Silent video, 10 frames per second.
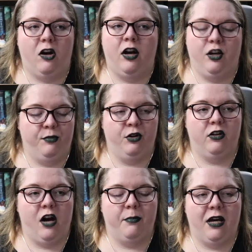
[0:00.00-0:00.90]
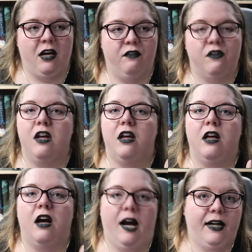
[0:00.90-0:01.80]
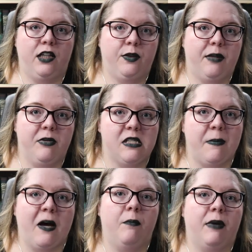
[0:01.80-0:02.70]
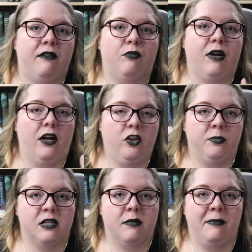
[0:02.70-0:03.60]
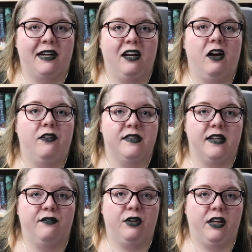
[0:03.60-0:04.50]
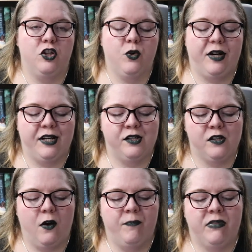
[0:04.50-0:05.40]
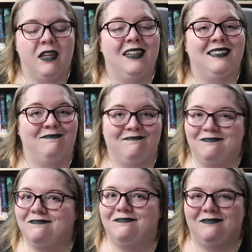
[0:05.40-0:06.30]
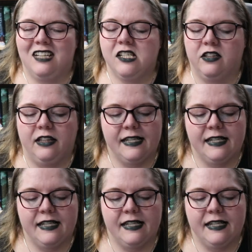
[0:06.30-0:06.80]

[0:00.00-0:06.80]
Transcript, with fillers: audiobook copy of. I don't know what that book's about, but I've read other books by Megan Collins that I've really enjoyed. So it's on the